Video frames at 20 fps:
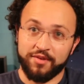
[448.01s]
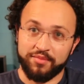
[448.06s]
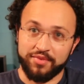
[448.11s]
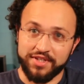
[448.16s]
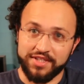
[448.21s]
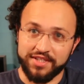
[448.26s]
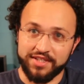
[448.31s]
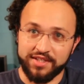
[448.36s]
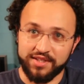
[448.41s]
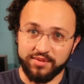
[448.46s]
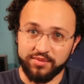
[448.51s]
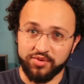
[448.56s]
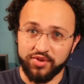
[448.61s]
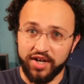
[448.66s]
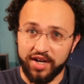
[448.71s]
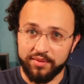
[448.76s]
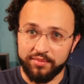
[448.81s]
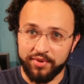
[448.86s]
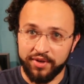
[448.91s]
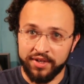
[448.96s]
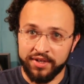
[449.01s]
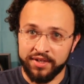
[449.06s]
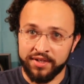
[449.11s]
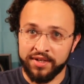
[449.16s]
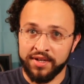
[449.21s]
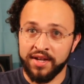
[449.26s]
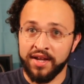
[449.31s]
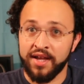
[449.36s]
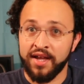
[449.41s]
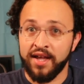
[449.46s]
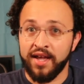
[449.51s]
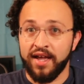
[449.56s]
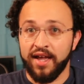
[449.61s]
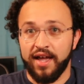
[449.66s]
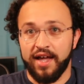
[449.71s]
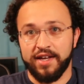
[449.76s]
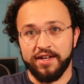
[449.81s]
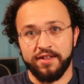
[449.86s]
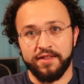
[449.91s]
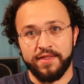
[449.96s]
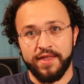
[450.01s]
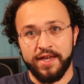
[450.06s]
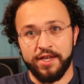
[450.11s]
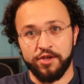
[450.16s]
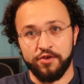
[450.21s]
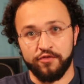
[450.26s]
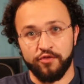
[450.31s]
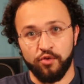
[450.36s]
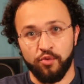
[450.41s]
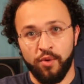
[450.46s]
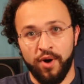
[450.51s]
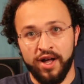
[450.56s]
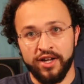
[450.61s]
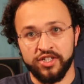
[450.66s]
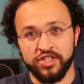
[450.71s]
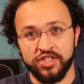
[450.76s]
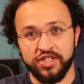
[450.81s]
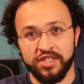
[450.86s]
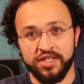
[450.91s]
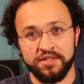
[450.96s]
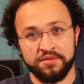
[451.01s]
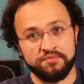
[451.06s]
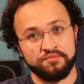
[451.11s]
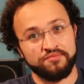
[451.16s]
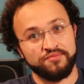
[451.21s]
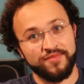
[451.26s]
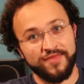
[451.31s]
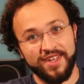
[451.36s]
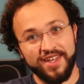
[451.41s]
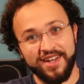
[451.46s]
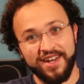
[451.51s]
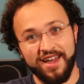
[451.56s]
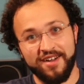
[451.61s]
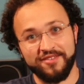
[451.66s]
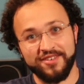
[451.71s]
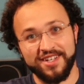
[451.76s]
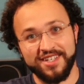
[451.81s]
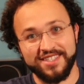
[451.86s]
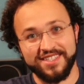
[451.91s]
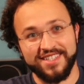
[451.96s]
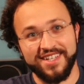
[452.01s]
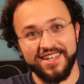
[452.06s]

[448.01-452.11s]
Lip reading: please hit the subscribe button. And thank you for watching, and have a nice